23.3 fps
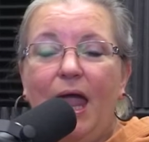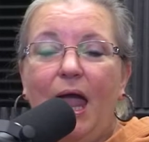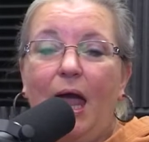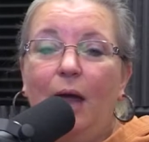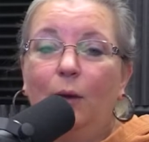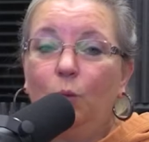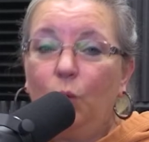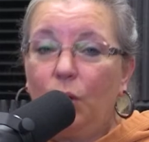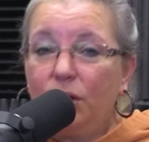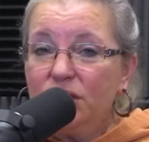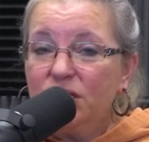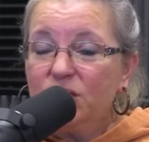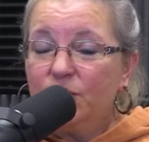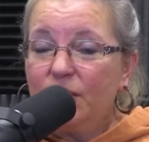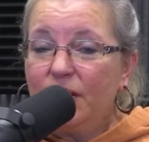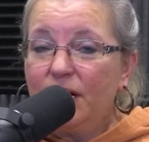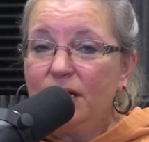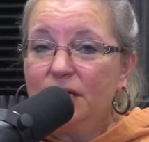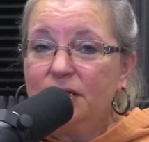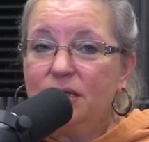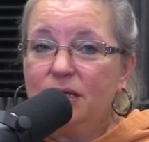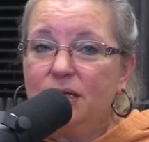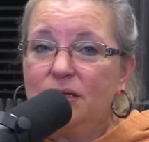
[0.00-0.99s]
And one
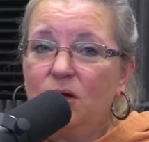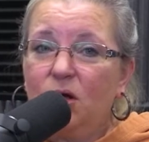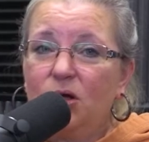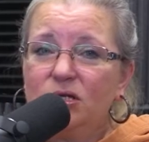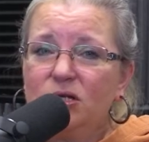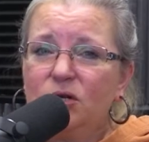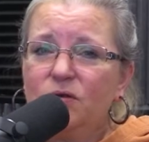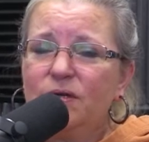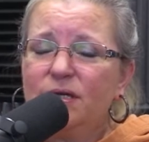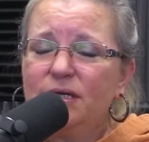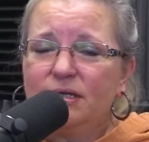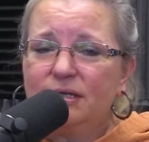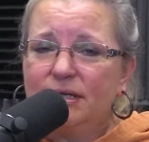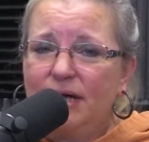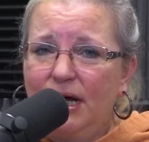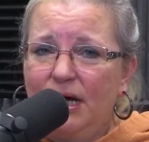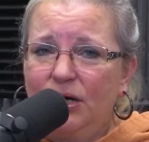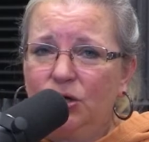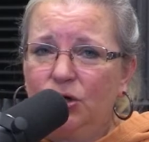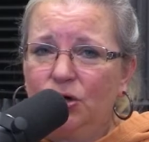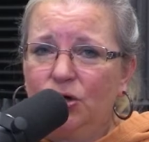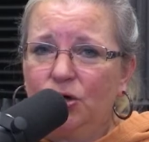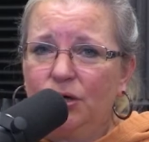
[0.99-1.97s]
space is also the
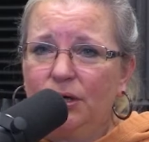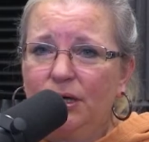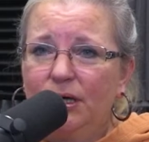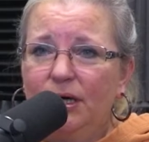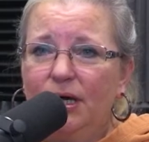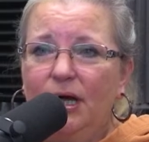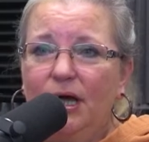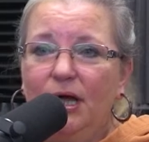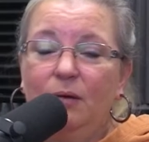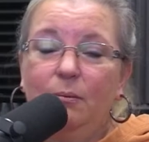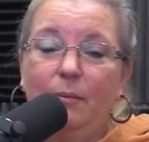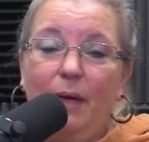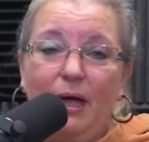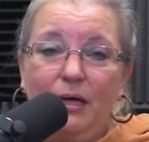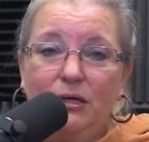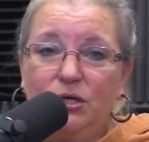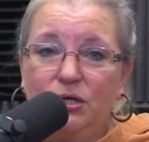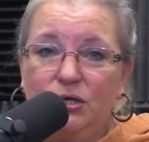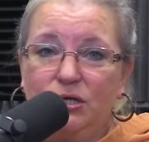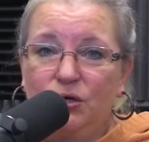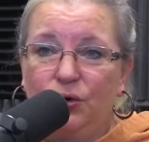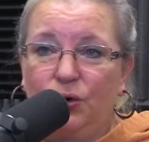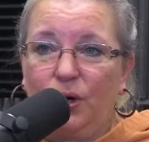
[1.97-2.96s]
standard in
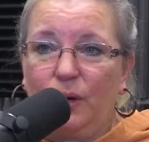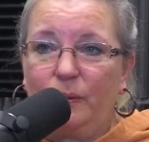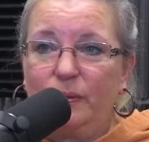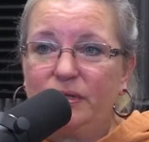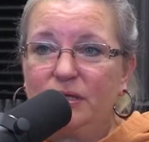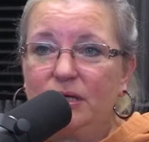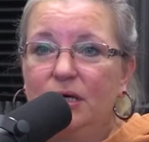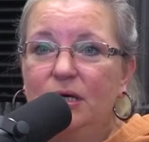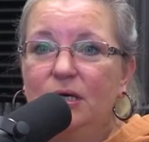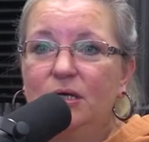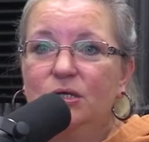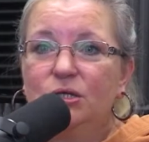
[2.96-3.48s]
manuscripts.